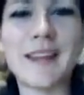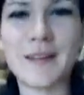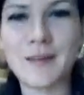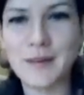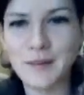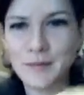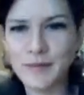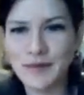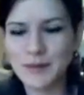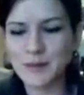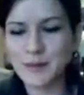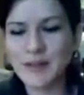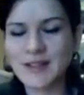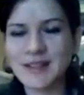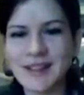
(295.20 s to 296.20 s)
it
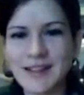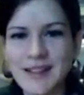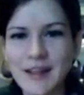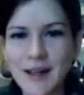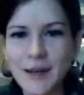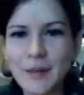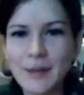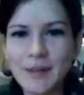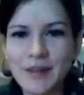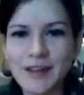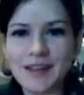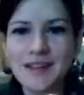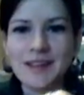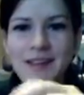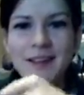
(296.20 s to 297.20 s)
just brings it up
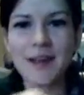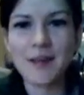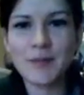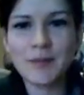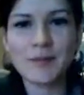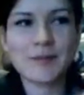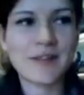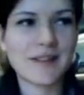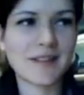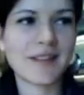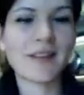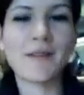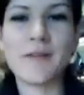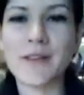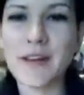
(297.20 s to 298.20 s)
into the cup
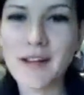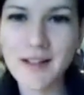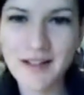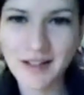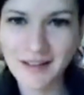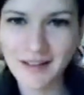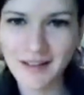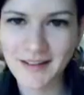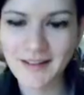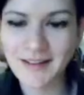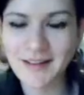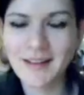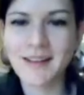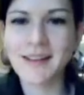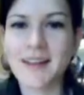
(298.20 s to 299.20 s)
very gently.
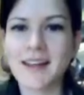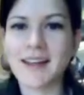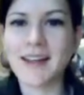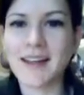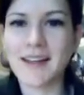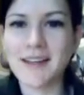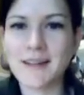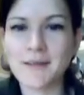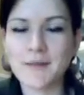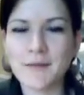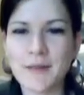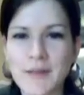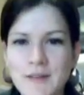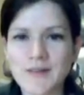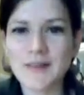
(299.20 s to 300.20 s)
and
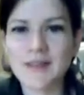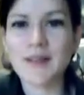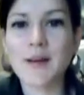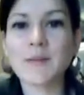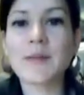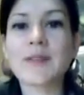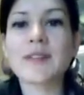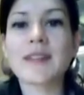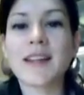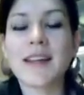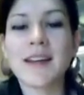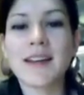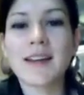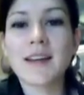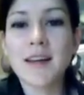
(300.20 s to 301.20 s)
it feels almost
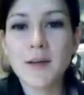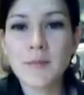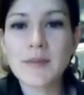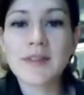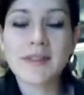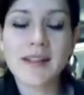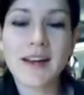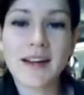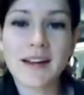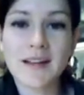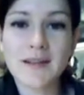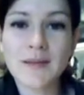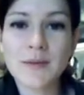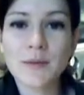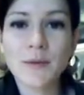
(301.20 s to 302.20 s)
like a
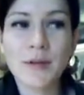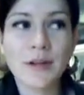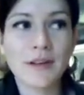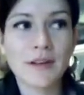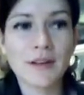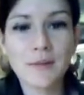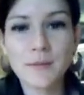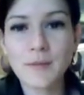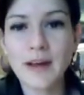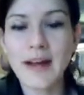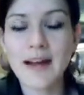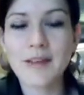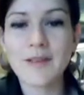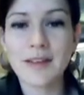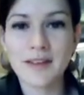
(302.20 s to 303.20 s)
massage when you're
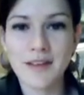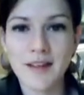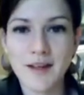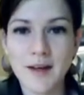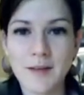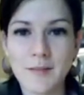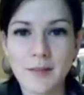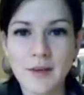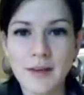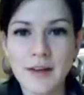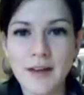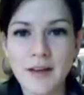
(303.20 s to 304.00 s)
having the cup